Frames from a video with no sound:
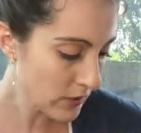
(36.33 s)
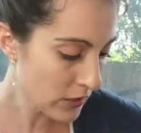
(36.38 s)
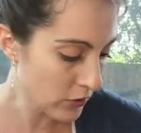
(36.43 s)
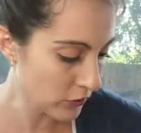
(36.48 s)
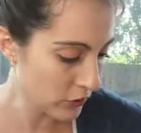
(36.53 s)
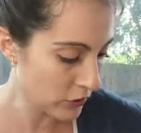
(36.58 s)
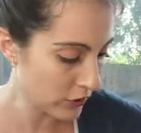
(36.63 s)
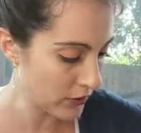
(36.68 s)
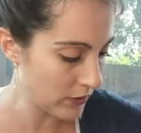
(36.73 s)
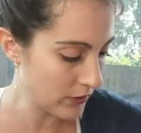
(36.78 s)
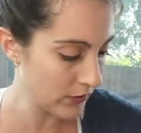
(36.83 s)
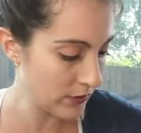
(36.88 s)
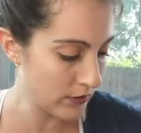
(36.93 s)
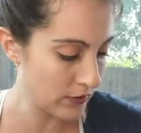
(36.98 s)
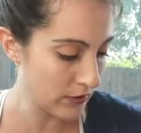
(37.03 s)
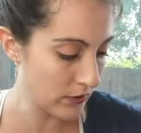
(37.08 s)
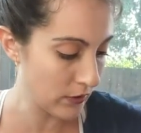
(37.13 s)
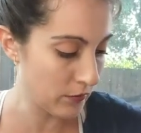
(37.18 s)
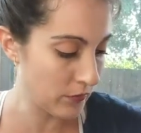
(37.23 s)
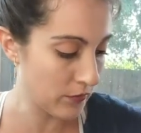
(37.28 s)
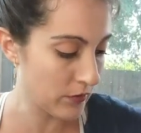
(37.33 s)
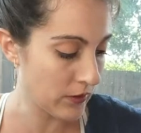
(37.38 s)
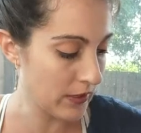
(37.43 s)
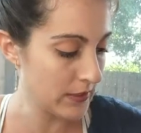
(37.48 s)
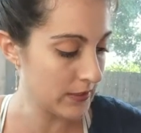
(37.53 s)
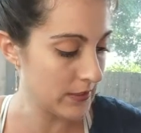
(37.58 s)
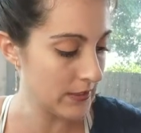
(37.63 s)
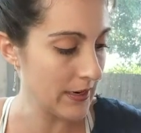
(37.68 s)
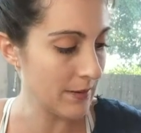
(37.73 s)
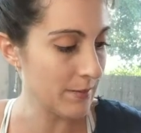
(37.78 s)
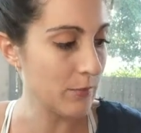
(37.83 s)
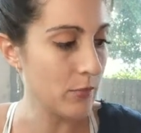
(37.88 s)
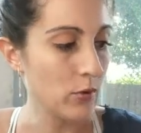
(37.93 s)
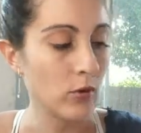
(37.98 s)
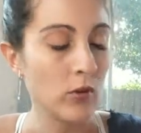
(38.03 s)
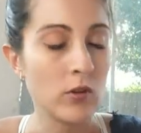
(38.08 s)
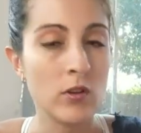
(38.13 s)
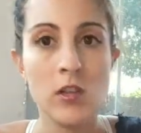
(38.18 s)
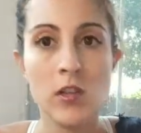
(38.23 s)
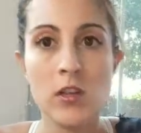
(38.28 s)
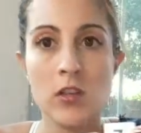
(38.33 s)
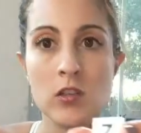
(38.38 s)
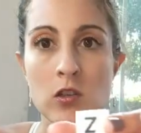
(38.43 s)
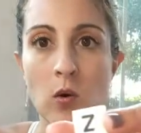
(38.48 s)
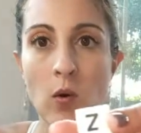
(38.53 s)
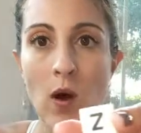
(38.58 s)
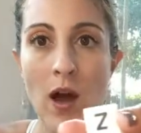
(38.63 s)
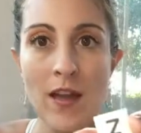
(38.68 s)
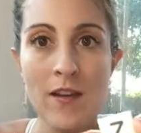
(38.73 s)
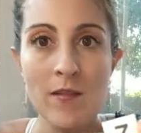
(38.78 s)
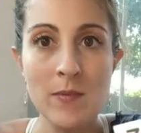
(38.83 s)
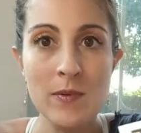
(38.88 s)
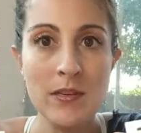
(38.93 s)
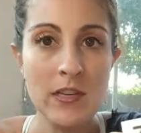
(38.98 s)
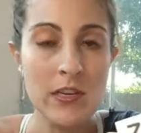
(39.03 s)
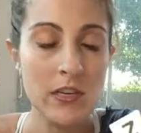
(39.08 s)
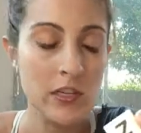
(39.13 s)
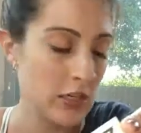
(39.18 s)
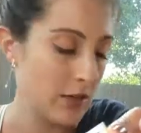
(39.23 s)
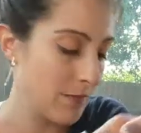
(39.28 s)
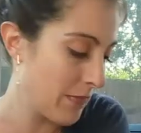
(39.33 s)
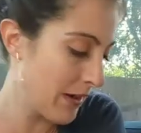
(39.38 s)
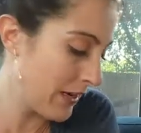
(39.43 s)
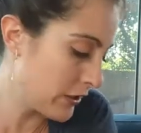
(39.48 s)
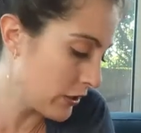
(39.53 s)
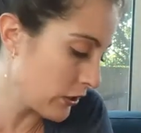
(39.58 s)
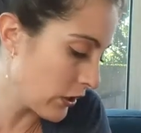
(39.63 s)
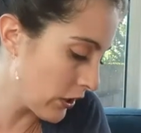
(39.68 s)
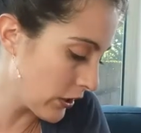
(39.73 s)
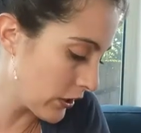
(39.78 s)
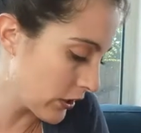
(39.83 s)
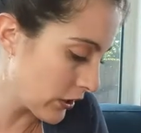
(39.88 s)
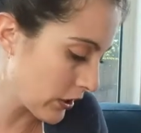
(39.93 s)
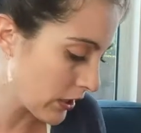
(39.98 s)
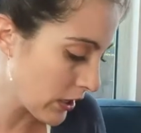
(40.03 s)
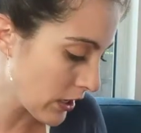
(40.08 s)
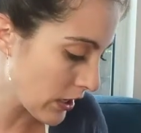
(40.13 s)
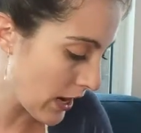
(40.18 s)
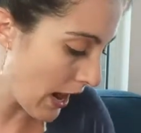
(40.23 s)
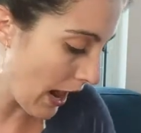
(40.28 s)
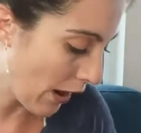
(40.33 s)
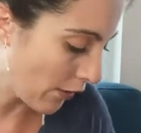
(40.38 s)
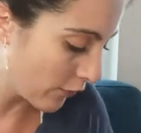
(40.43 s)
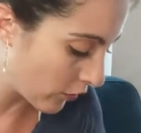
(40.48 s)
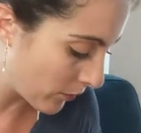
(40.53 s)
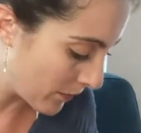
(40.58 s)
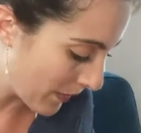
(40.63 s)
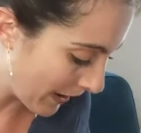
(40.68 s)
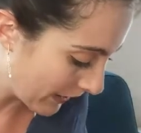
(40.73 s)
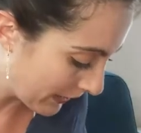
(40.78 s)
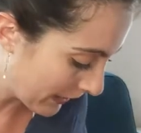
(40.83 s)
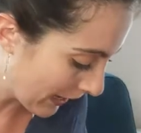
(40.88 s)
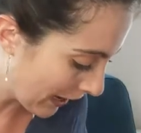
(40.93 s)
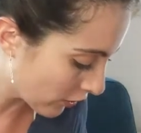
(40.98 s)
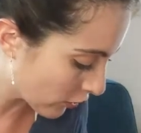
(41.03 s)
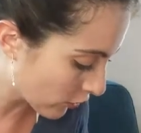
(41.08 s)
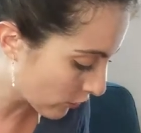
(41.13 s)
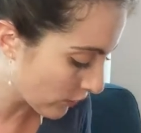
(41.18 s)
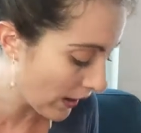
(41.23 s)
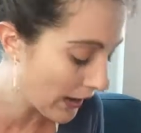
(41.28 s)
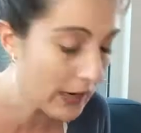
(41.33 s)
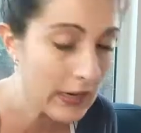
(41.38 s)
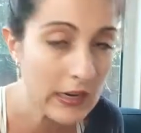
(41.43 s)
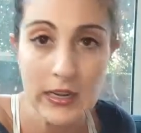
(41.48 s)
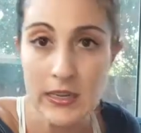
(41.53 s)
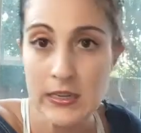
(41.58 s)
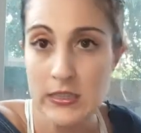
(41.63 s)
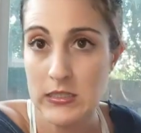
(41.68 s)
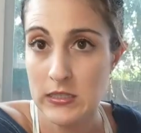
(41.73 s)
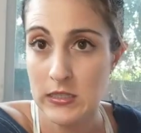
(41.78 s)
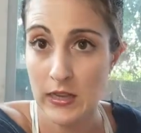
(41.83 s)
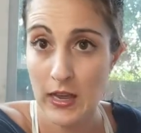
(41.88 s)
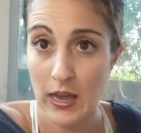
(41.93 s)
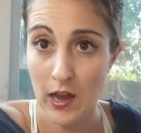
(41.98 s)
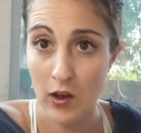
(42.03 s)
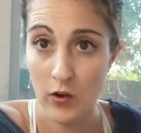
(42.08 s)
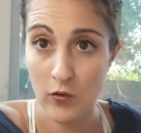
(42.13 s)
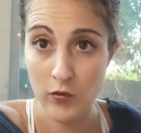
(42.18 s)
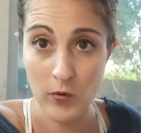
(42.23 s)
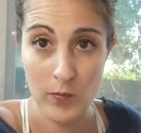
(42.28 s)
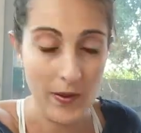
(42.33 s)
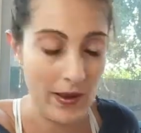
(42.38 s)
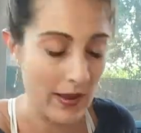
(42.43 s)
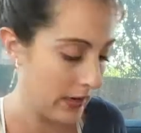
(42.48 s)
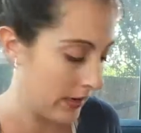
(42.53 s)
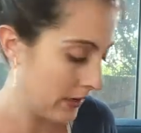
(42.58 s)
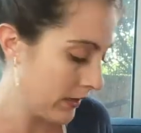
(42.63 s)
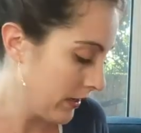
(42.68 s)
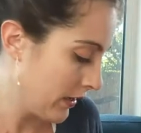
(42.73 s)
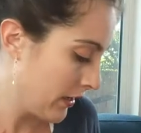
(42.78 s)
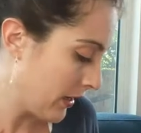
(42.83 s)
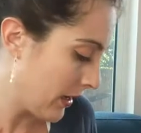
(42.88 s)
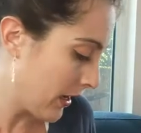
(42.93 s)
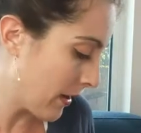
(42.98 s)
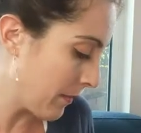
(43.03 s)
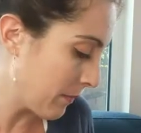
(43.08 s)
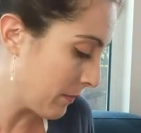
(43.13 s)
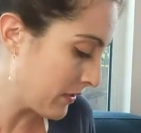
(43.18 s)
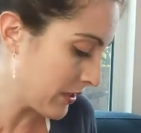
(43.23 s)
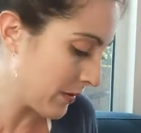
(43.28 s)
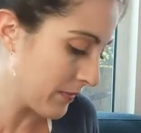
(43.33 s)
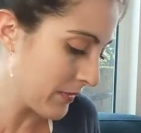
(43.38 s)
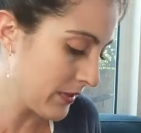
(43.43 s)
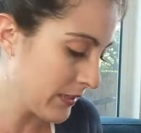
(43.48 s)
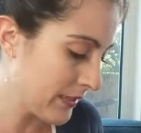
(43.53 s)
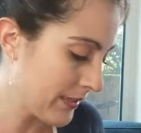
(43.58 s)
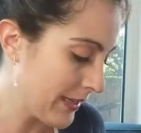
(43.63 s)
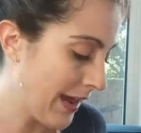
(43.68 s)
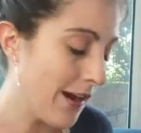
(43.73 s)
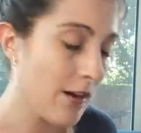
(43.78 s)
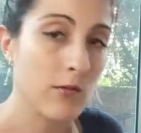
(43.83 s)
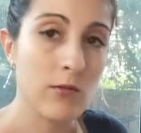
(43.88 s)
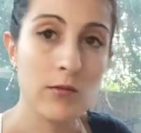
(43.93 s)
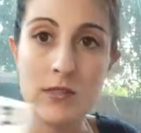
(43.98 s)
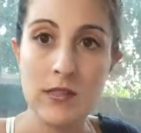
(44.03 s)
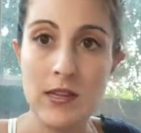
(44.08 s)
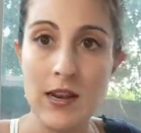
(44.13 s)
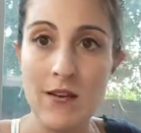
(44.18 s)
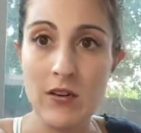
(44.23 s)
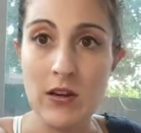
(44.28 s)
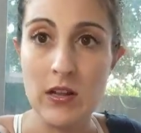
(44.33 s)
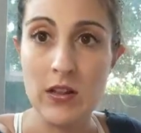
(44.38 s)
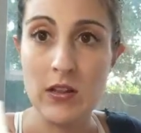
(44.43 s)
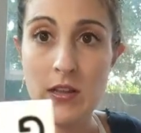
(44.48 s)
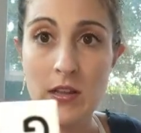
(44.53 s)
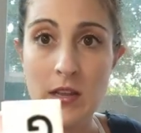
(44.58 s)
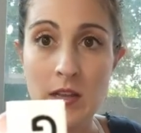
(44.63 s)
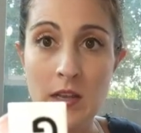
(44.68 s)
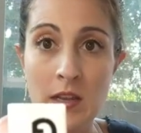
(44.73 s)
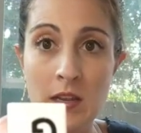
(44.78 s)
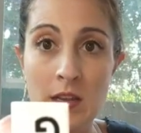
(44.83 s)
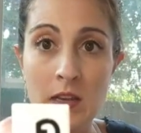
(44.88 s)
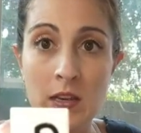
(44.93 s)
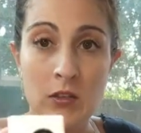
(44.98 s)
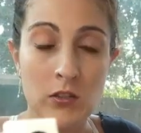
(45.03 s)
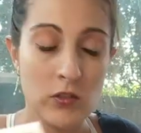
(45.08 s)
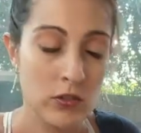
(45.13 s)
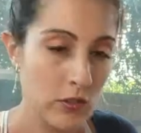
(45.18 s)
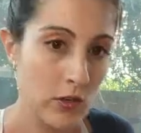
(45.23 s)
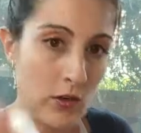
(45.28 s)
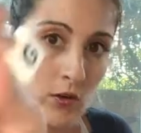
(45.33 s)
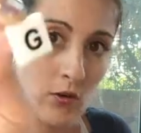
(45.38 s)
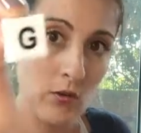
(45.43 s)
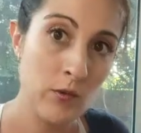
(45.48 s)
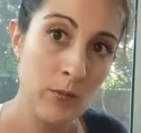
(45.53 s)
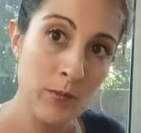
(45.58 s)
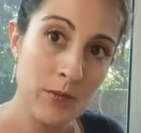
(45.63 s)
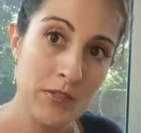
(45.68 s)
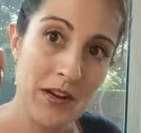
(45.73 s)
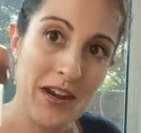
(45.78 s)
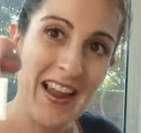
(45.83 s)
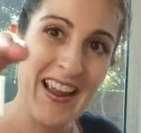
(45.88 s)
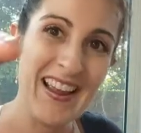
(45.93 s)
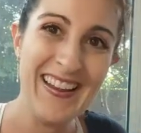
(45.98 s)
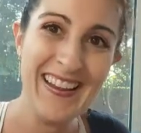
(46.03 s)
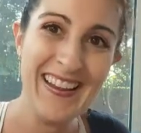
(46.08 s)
I'll show you. So for example, so I have been teaching my daughter her alphabet and how to recognize the alphabet, um, from the sounds and everything. So, oops, sorry.